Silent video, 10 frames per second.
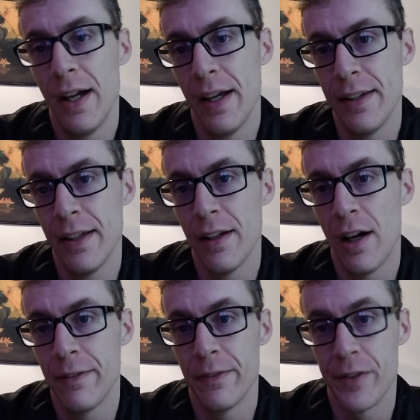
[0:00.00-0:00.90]
And then
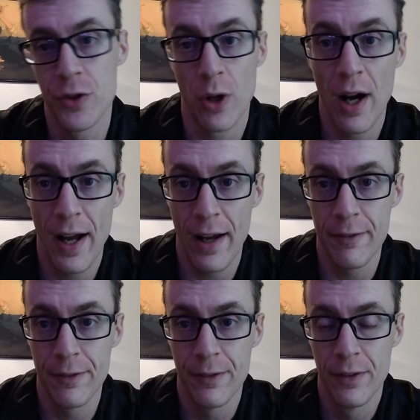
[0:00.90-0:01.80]
off of a
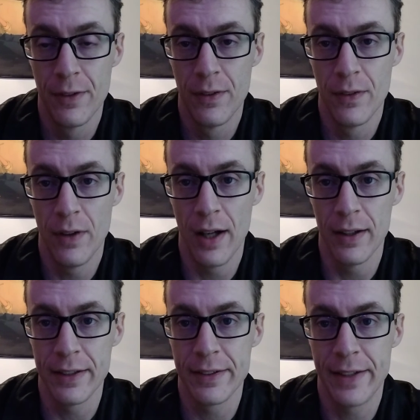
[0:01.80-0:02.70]
drive, I
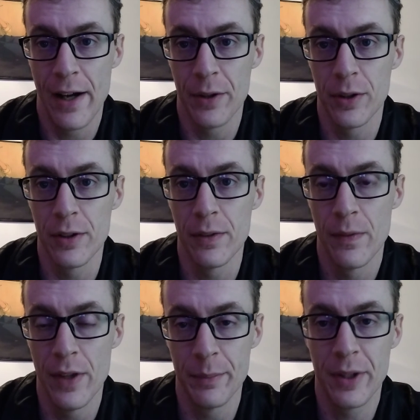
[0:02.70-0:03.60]
like to counter
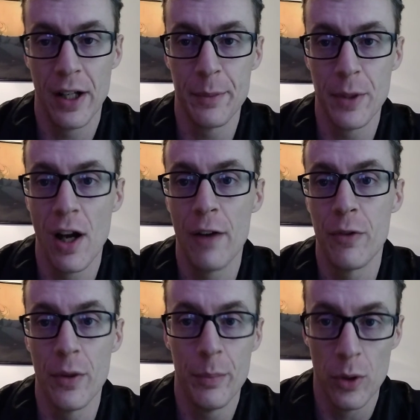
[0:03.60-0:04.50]
them cutting me off
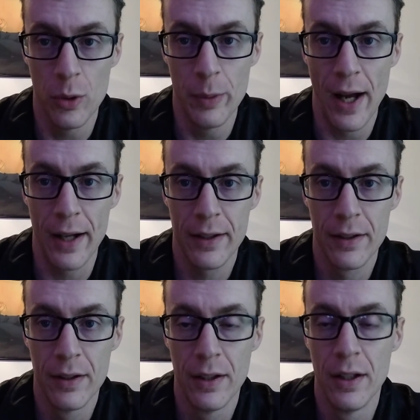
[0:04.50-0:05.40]
with a pullback.
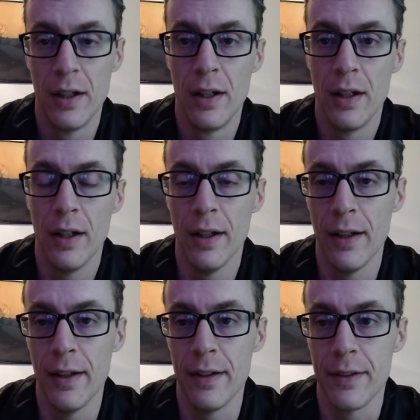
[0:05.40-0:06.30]

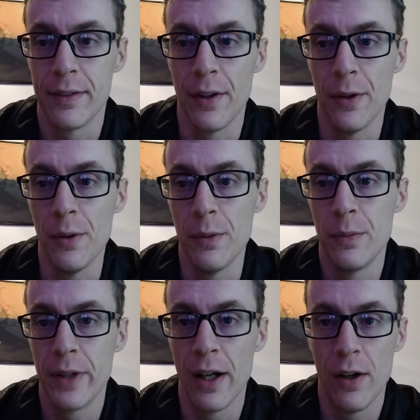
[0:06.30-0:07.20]
So
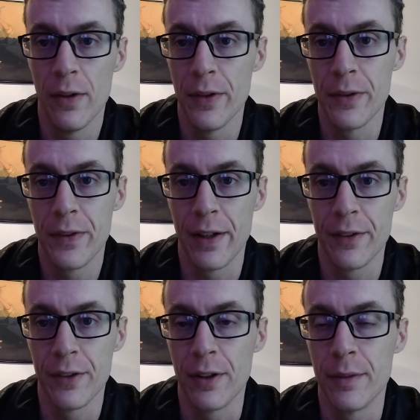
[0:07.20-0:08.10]
yeah, all those
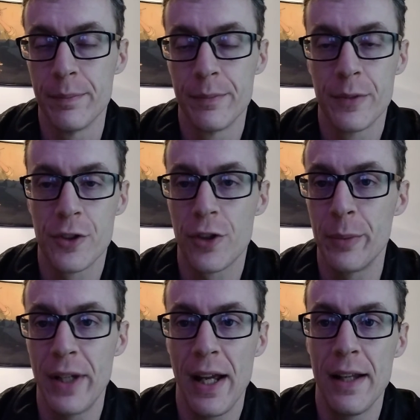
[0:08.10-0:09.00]
things are
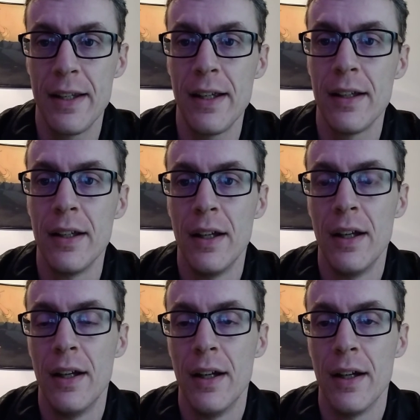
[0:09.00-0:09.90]
extremely handy
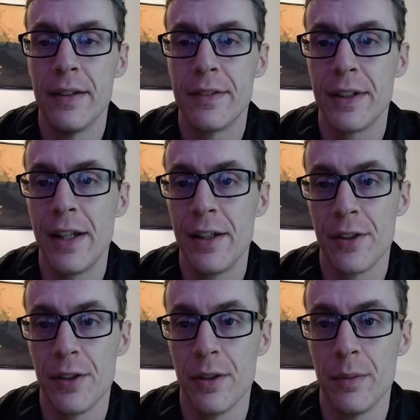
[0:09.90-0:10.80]
to get
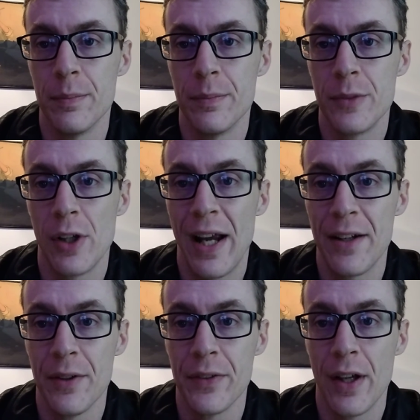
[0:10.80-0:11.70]
your
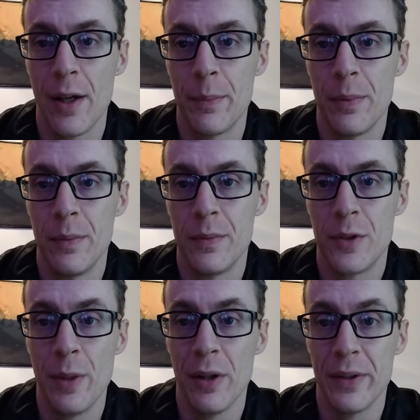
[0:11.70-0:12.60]
handles up
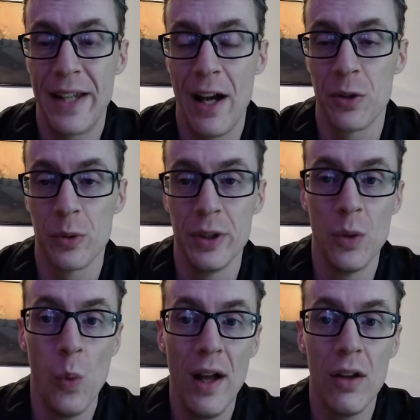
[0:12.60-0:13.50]
to be able to counter
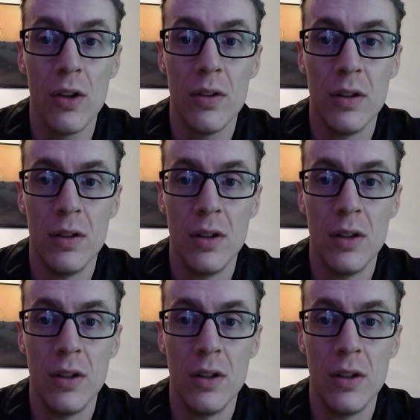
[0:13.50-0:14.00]
really well.